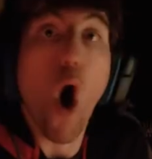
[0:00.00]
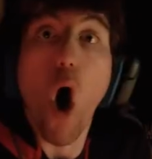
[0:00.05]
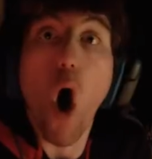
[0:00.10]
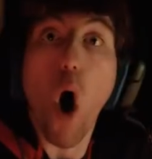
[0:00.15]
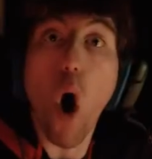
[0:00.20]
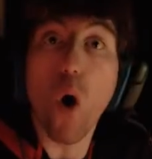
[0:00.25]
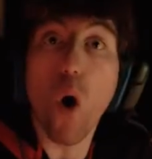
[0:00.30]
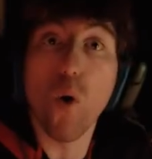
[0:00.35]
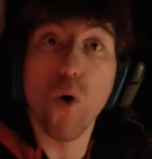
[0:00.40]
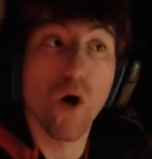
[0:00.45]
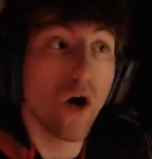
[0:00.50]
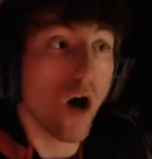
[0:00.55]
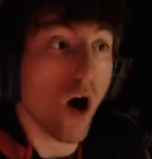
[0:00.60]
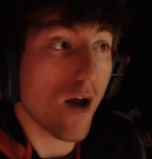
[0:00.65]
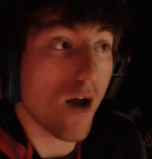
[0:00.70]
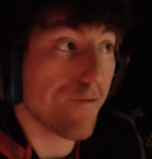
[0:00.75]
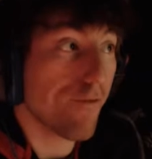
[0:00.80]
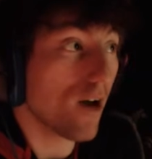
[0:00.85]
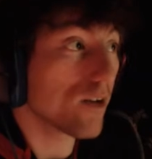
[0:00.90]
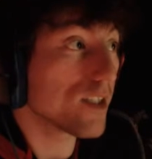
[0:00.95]
Oh!
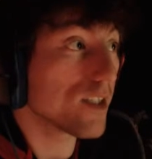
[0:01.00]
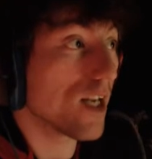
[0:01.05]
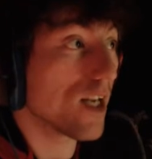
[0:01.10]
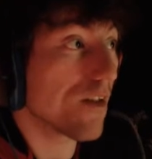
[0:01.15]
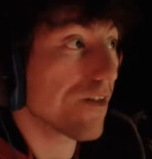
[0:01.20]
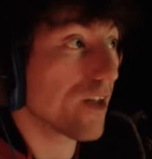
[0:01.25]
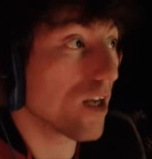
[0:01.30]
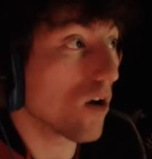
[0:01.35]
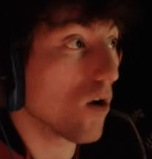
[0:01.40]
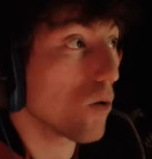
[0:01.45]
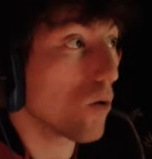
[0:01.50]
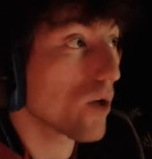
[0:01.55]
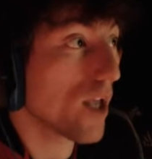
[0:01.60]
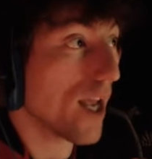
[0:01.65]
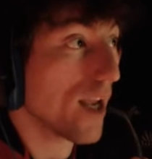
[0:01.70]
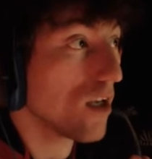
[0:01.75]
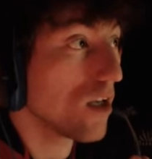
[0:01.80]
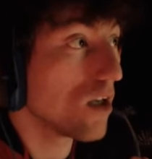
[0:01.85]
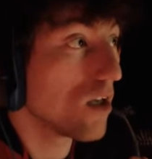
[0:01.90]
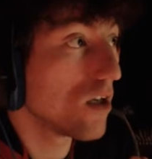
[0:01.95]
I found it, I think.
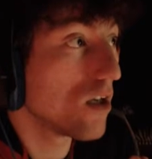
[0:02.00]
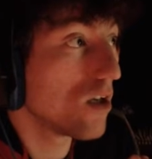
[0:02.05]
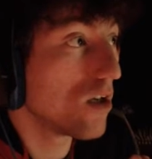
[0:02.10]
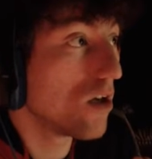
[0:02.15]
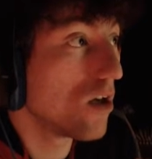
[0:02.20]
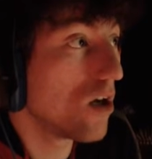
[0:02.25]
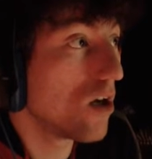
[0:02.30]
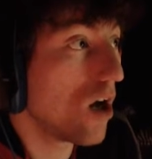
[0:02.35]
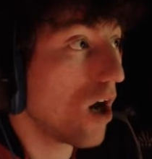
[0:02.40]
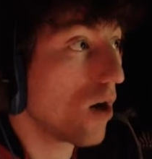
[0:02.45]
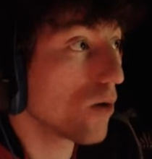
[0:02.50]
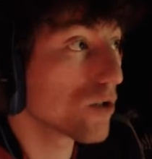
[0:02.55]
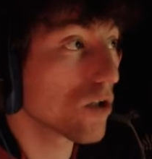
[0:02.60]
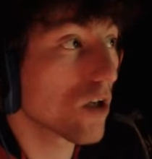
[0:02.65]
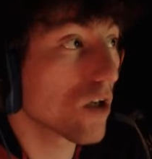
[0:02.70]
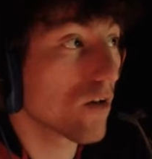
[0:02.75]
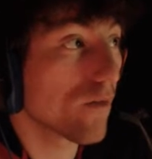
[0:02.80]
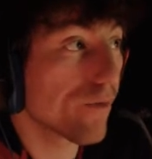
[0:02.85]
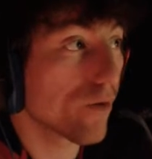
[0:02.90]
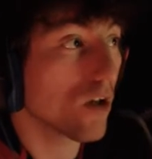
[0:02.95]
Okay. I was
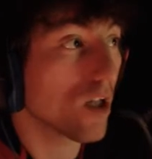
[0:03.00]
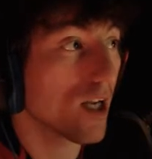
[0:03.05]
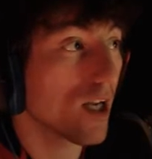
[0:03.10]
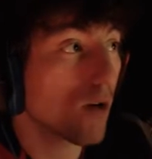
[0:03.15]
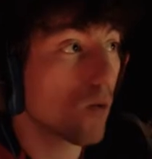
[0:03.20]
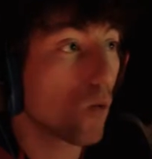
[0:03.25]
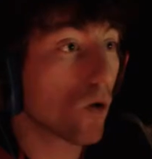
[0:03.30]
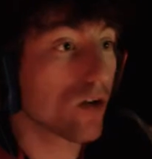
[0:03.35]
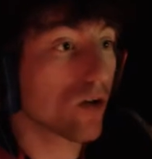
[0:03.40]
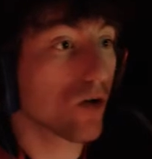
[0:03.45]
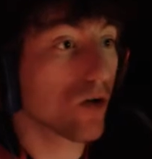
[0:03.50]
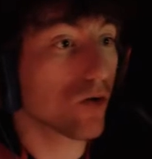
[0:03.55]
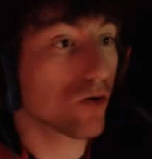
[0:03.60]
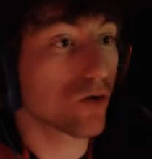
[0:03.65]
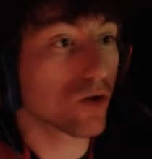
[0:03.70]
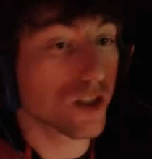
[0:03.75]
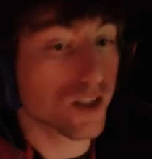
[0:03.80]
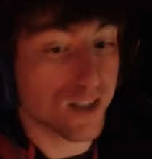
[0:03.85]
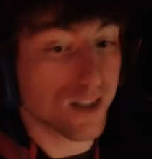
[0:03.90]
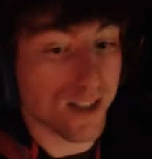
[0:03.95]
looking for, like, one of
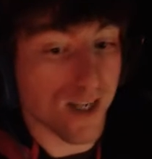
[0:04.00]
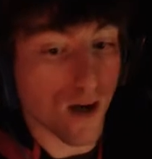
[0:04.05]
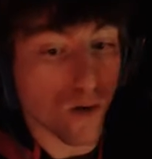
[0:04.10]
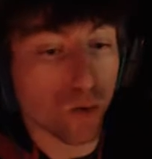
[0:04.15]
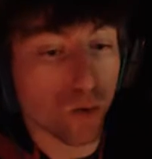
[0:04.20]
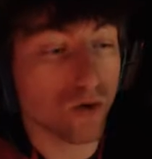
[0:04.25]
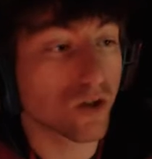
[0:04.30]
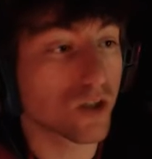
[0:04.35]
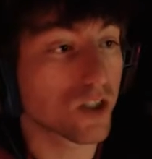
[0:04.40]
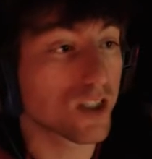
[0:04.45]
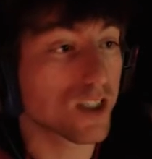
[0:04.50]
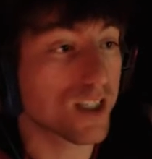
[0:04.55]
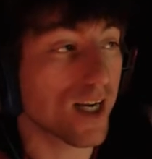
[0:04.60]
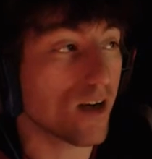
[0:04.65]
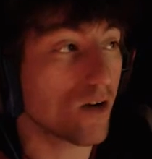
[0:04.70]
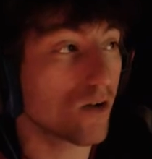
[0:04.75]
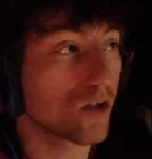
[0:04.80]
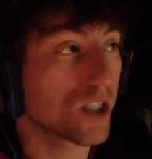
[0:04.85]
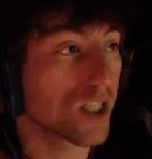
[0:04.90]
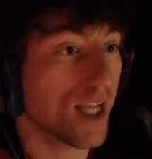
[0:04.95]
those downward
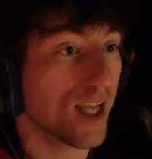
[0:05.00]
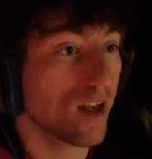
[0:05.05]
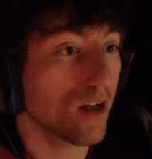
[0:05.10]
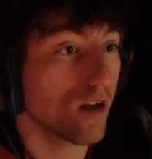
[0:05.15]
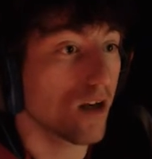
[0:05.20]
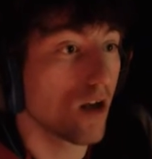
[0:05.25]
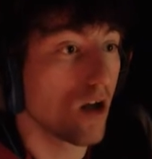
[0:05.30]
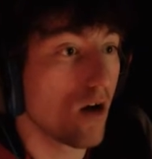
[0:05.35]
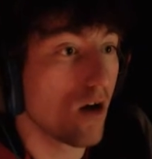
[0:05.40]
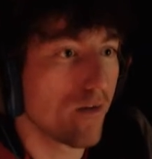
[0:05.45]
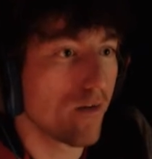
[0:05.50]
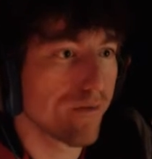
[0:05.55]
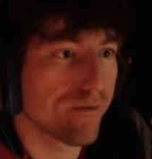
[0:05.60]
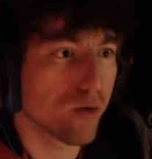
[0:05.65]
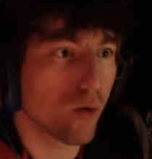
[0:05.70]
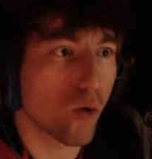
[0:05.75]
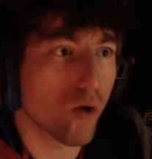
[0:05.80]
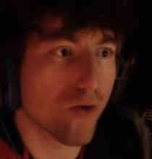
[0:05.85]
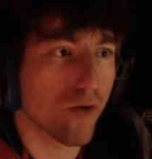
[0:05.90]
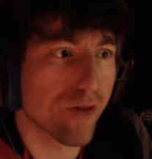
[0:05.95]
stairs again.
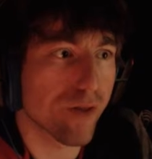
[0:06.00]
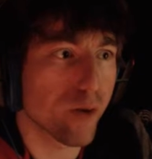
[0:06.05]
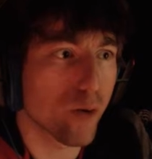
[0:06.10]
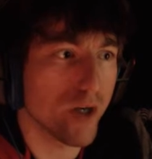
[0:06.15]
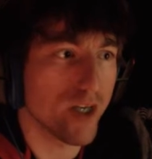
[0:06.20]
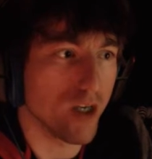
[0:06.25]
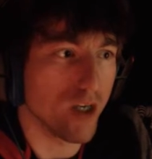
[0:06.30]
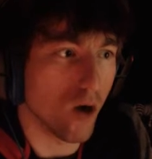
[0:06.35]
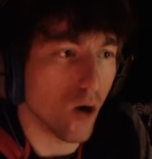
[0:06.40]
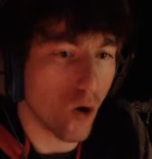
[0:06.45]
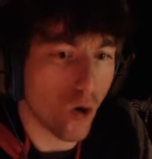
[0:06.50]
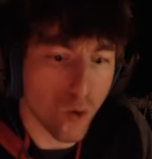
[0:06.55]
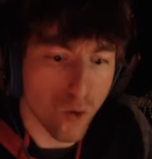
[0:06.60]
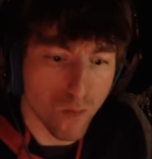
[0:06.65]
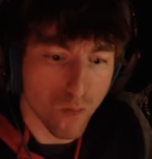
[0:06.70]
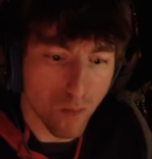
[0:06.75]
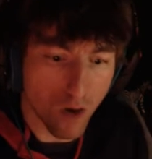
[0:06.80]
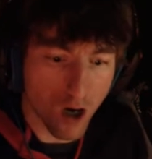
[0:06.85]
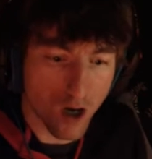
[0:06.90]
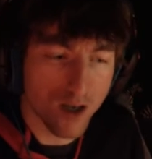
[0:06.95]
Floor three.
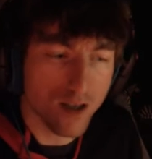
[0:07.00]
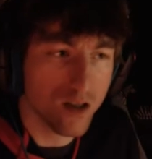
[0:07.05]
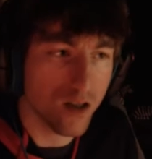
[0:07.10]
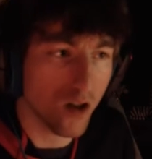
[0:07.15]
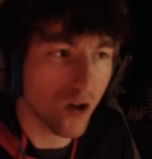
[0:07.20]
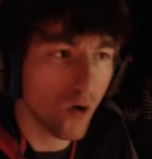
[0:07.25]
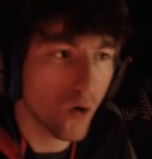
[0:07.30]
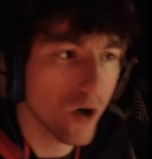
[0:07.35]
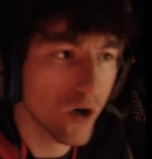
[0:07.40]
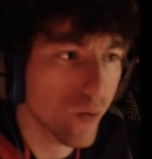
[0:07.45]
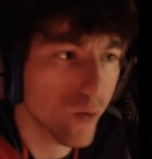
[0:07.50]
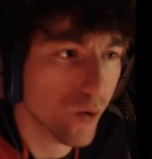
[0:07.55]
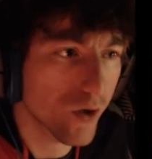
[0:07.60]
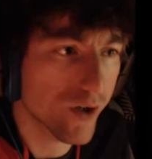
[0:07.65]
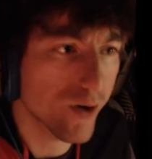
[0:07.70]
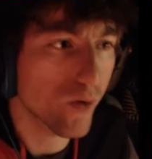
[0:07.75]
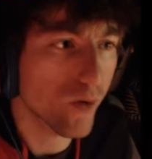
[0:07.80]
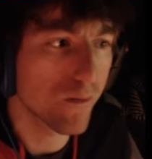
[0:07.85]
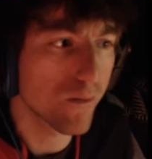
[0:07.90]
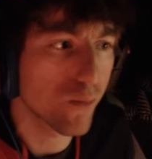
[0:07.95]
Oh, my lord. We're
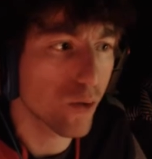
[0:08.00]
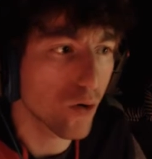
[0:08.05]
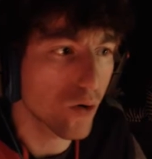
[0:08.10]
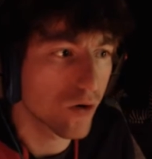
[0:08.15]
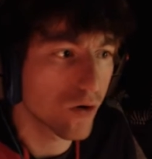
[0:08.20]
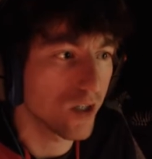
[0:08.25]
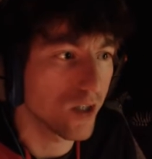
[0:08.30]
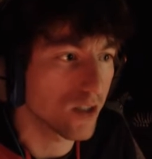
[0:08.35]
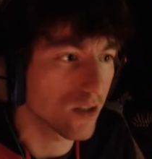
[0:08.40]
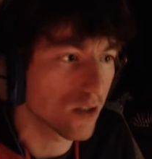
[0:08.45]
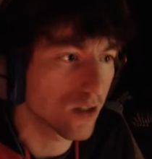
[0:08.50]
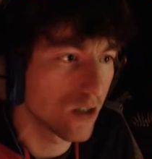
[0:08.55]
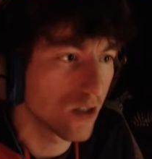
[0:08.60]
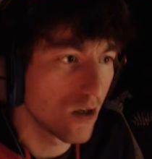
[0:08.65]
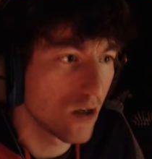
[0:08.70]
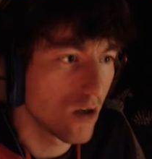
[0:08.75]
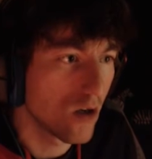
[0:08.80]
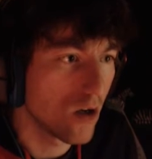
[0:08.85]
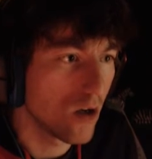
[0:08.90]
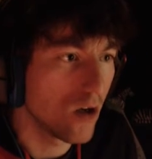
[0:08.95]
doing progress.
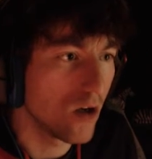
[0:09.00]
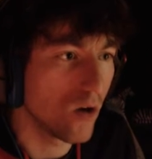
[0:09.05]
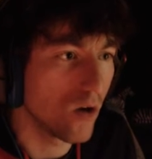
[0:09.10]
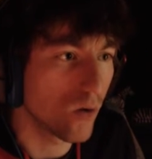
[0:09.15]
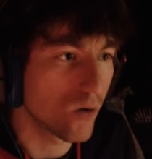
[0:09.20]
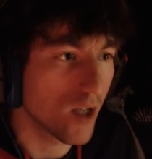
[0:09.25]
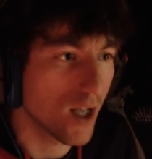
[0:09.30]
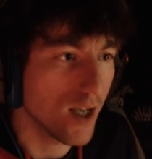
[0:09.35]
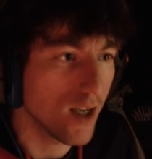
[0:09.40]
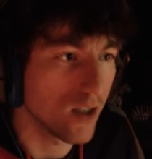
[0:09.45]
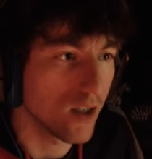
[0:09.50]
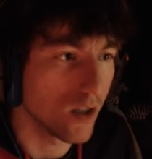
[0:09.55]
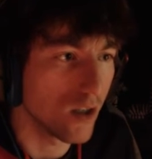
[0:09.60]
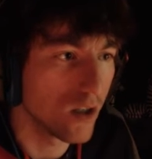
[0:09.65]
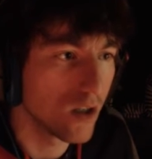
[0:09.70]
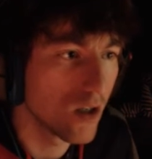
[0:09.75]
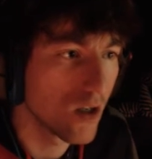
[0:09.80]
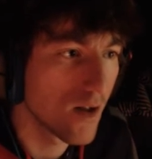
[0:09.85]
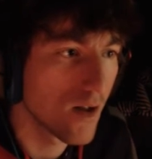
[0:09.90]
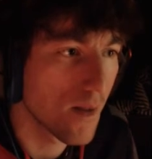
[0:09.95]
Okay.
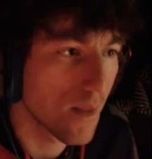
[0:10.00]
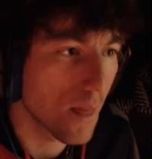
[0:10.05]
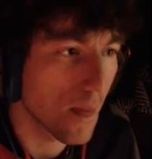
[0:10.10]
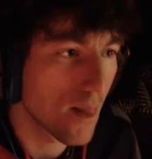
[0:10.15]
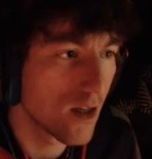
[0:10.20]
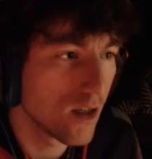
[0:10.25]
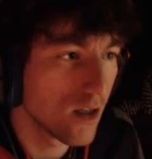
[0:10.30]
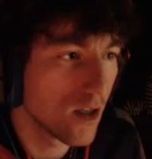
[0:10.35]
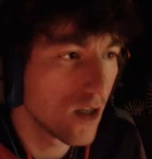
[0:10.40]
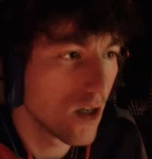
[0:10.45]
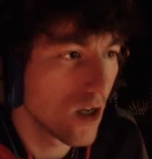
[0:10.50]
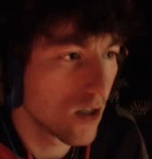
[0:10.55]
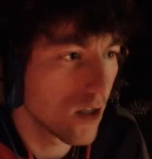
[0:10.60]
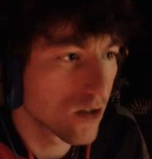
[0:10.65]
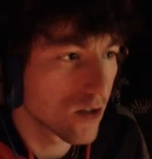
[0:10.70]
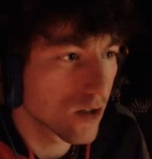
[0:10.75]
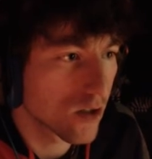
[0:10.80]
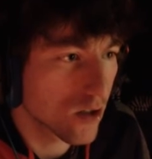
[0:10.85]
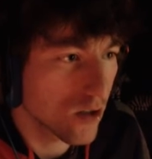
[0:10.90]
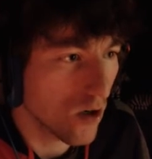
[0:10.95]

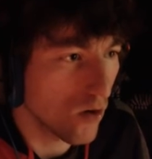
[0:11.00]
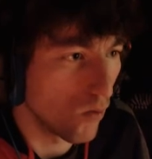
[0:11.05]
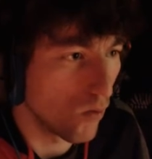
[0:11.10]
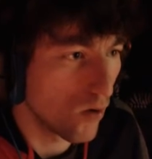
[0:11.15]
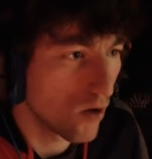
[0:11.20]
So,